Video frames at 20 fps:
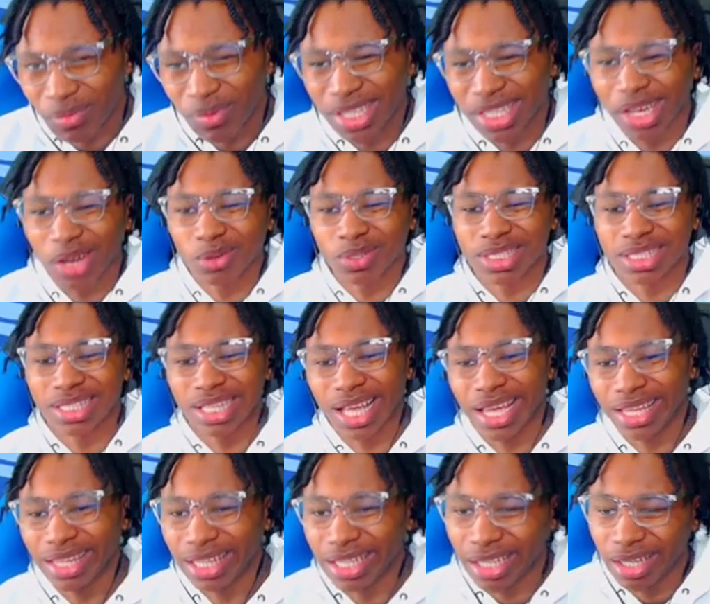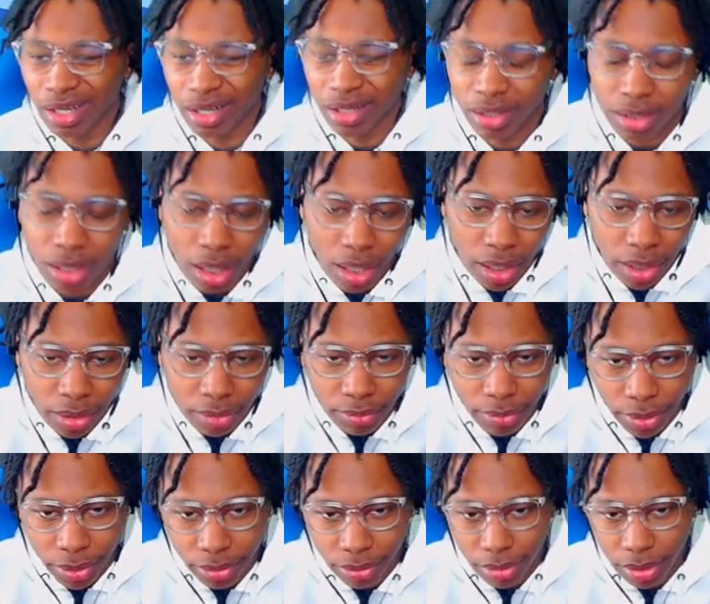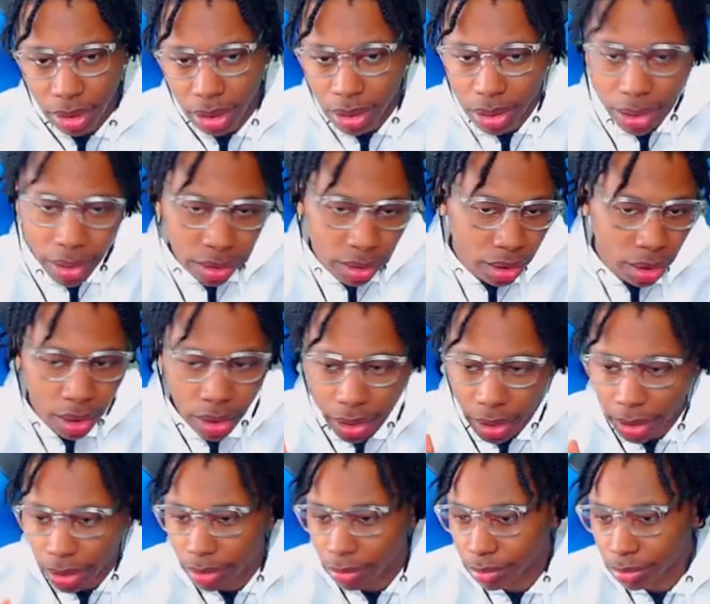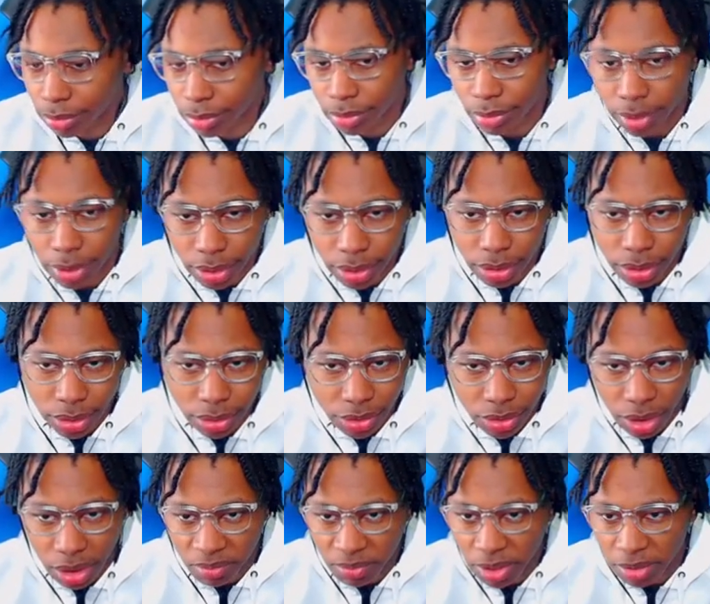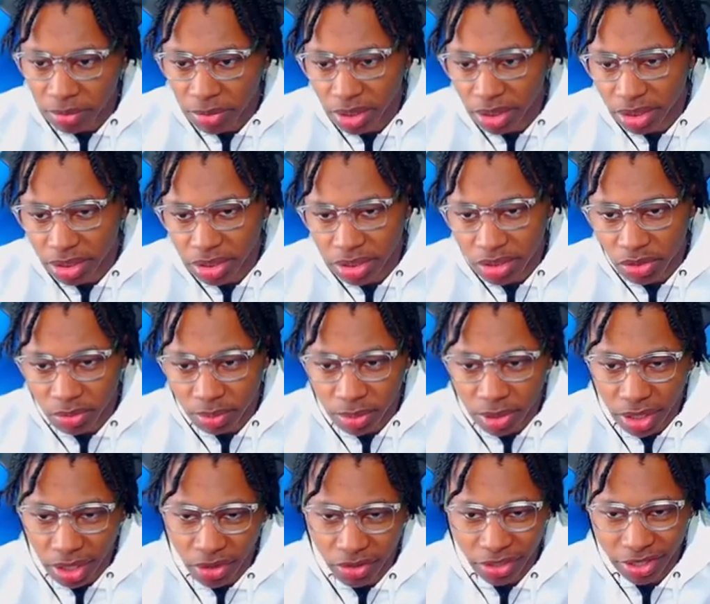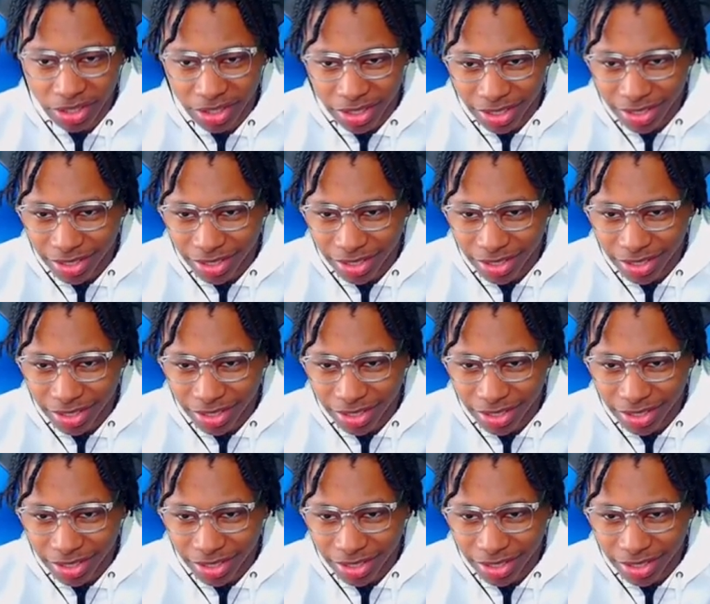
No, know slightly early. Alright, bro. Alright, alright. Hey, they trying to make me look stupid out here.